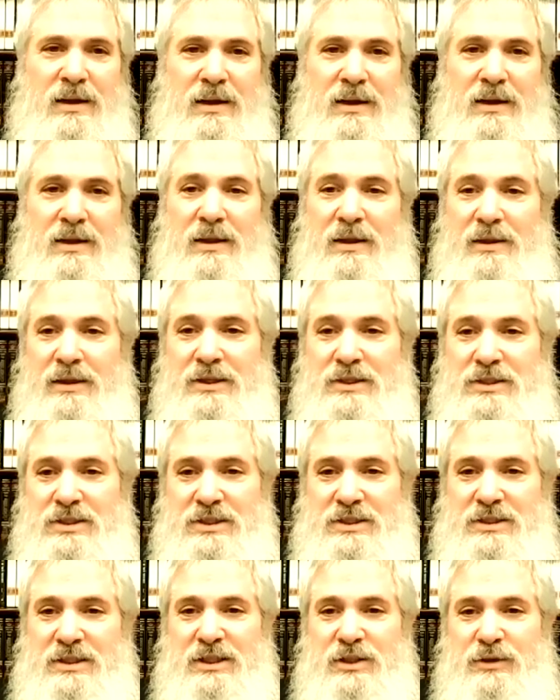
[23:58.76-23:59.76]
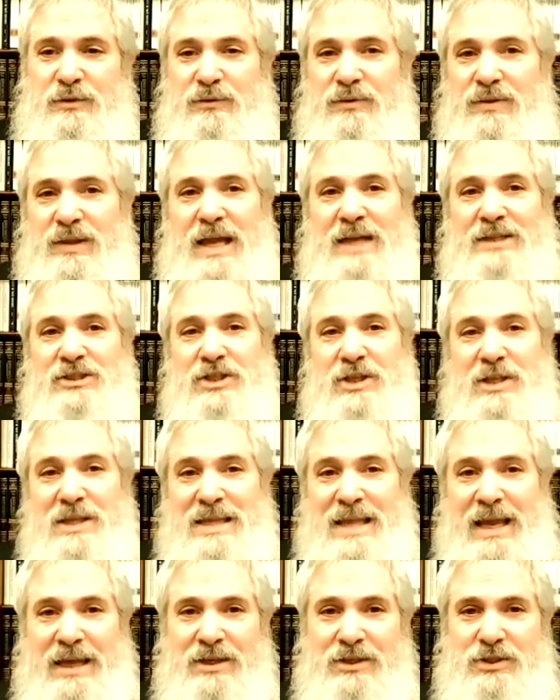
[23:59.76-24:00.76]
And this fledgling
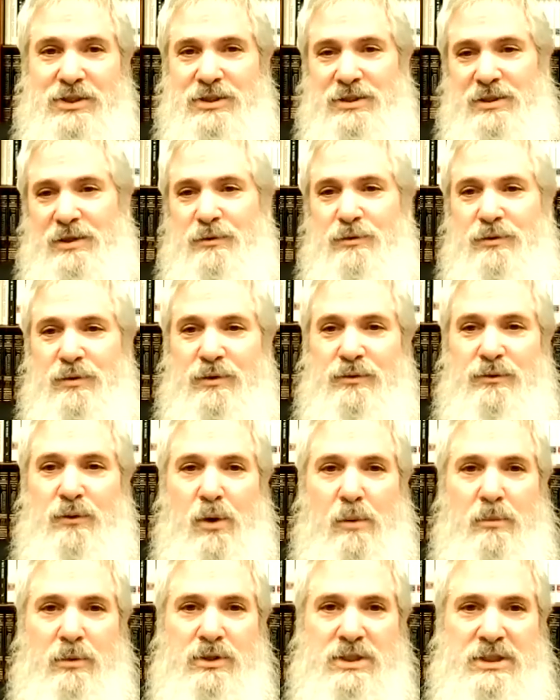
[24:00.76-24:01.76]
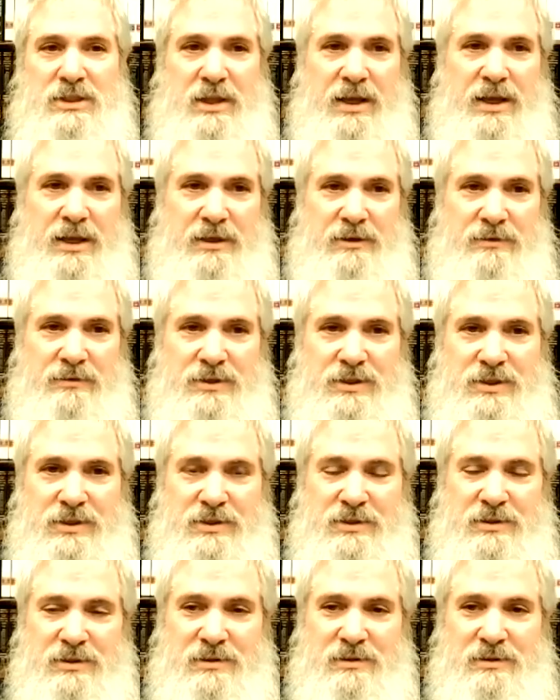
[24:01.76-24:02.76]
nation of former slaves,
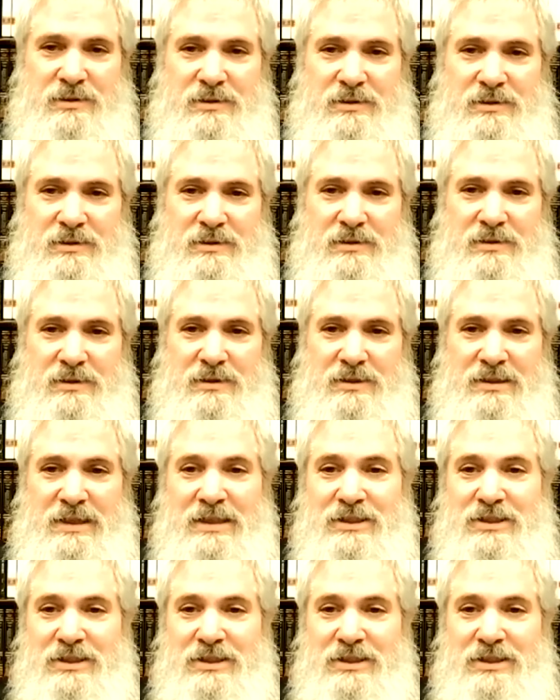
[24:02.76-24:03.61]
less